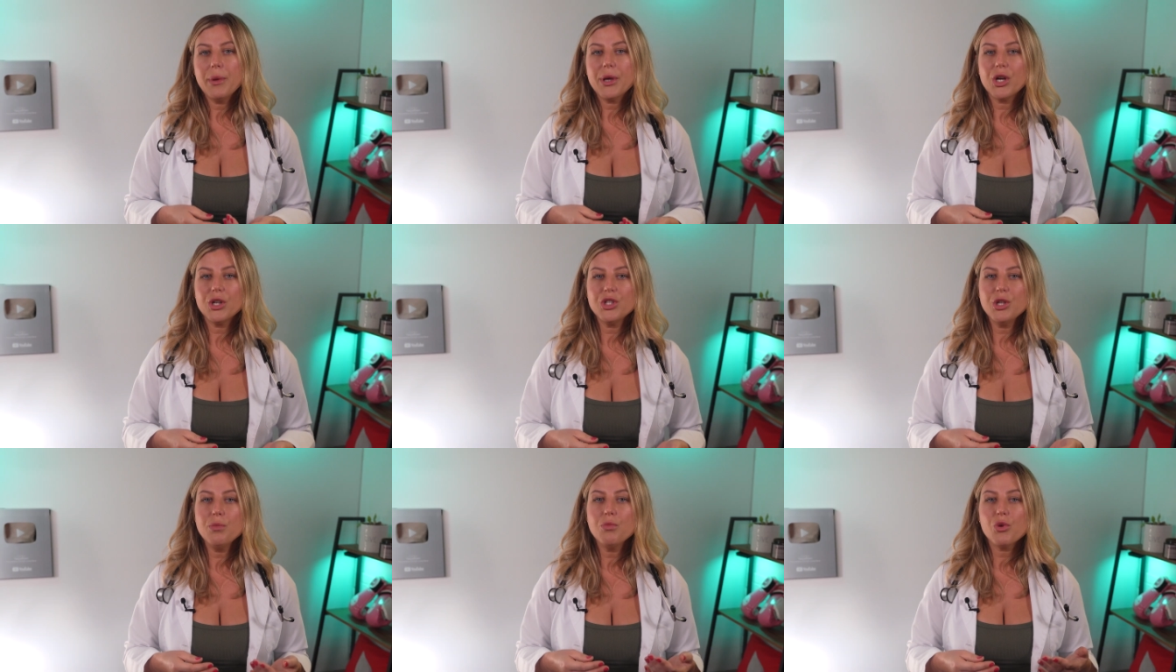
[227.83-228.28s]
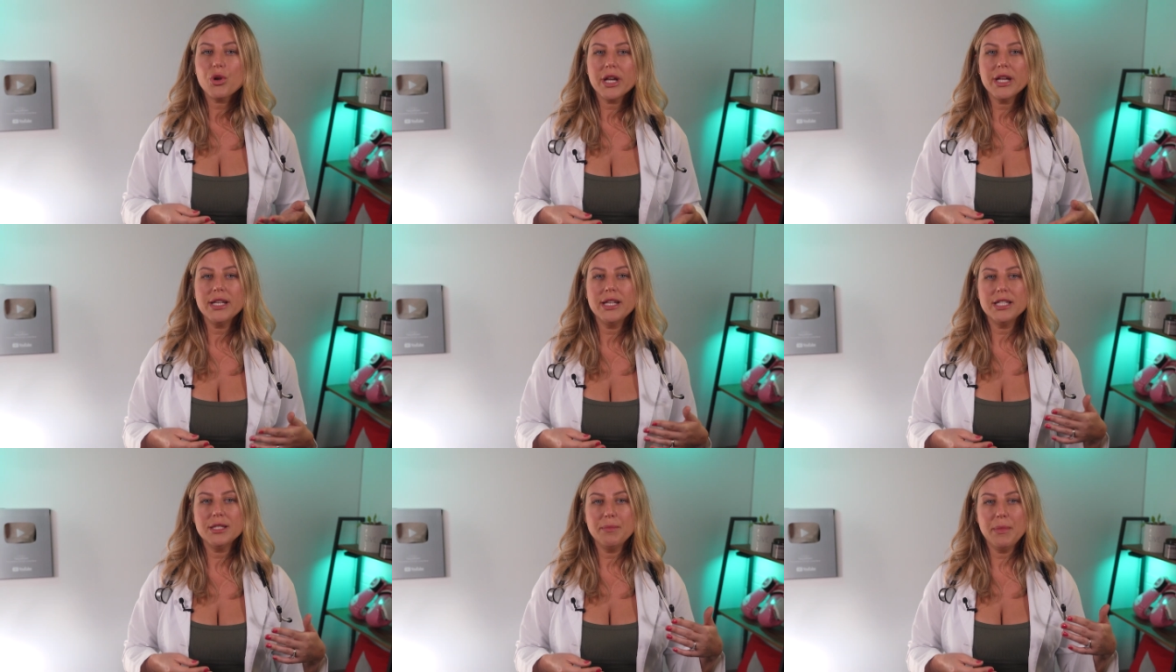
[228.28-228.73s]
because your
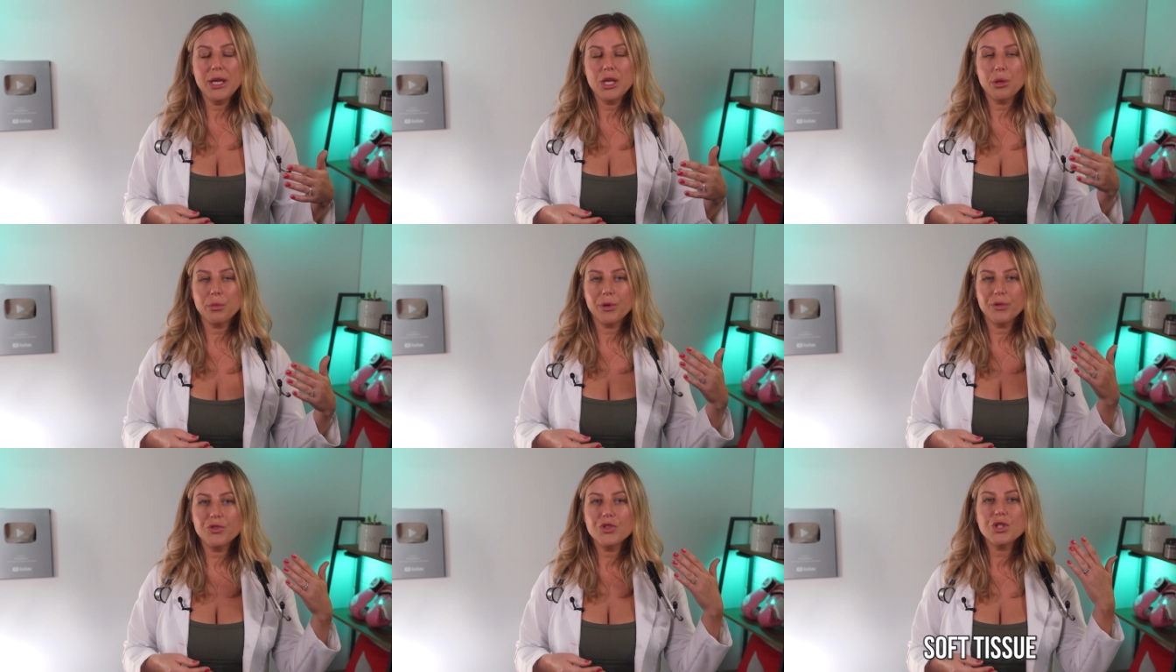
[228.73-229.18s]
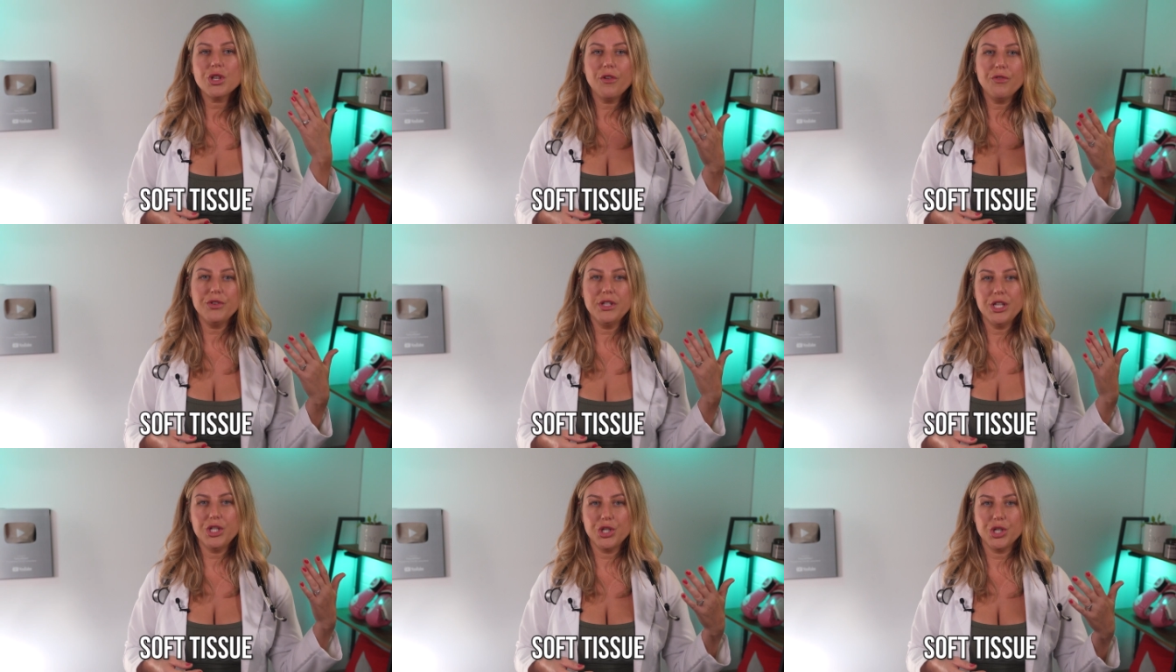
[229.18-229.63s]
brain is made up of
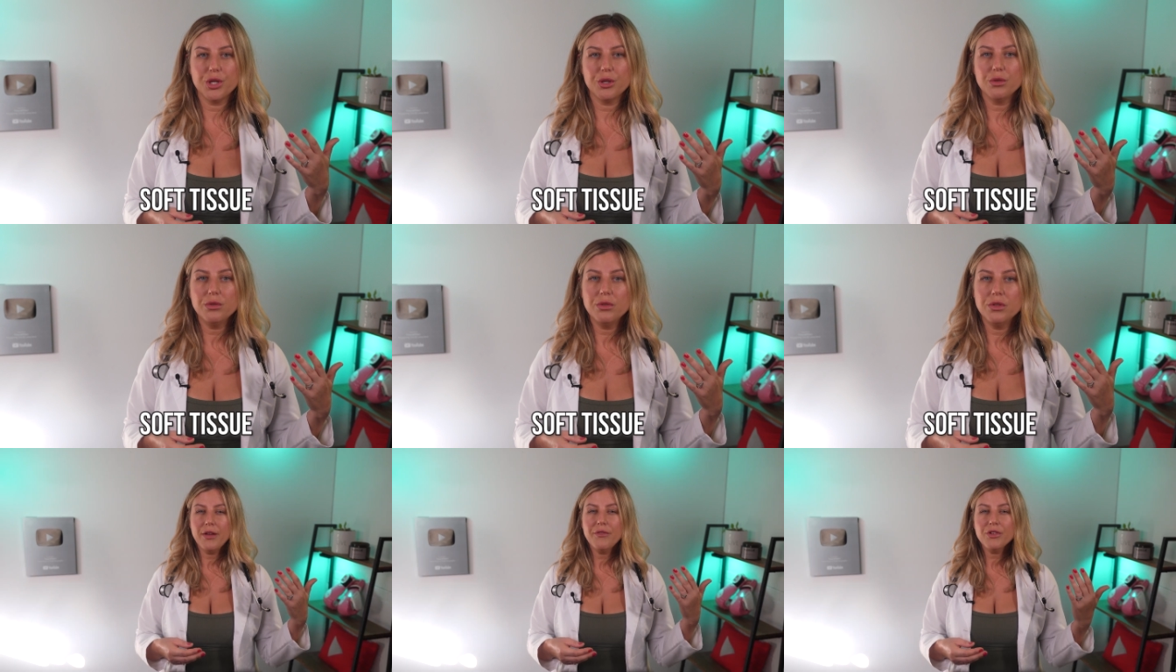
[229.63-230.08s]
soft tissue,